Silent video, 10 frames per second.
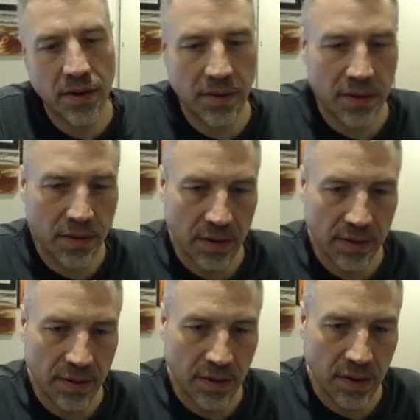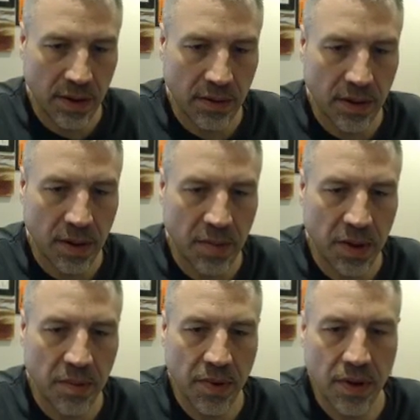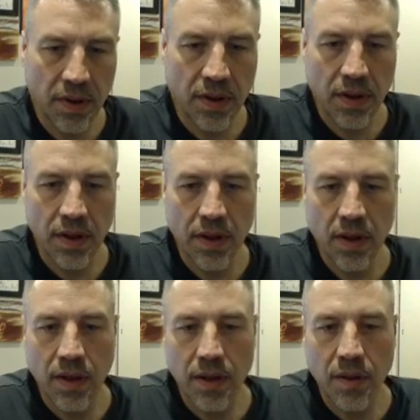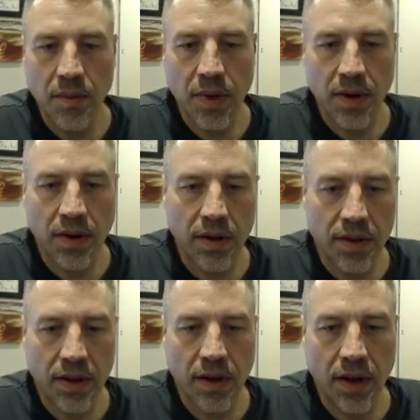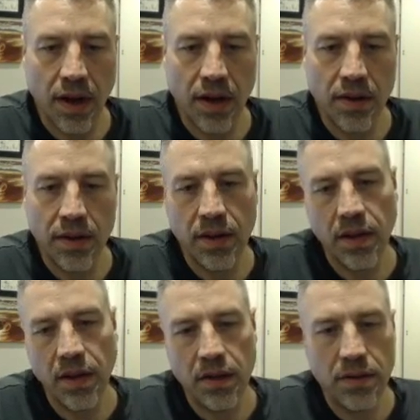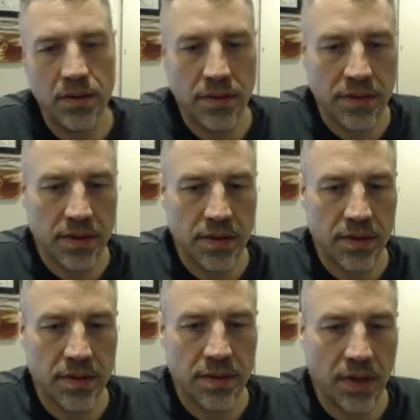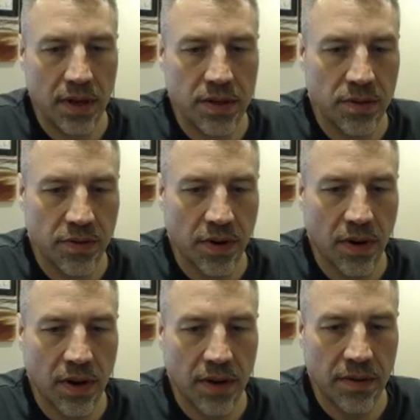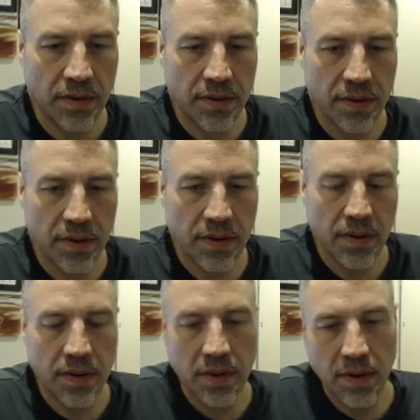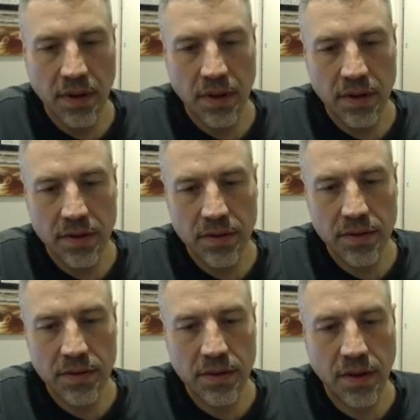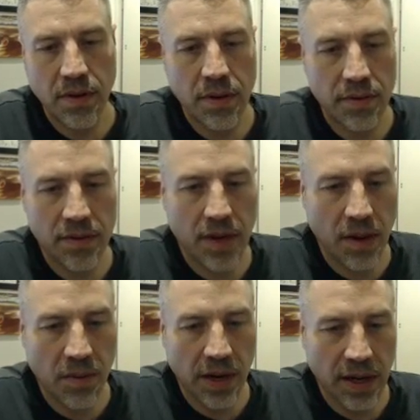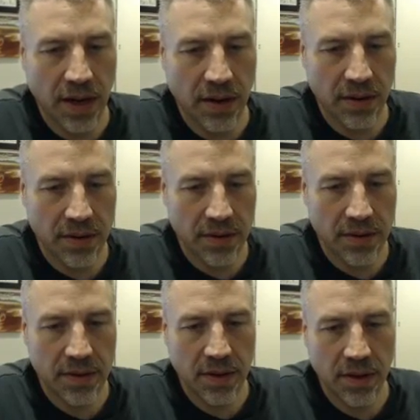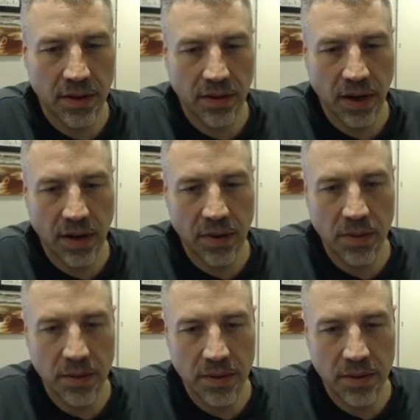So the center line would come up about right there. I don't know. It's not too far off. Let's give it a tail wing now. Looks kind of cool.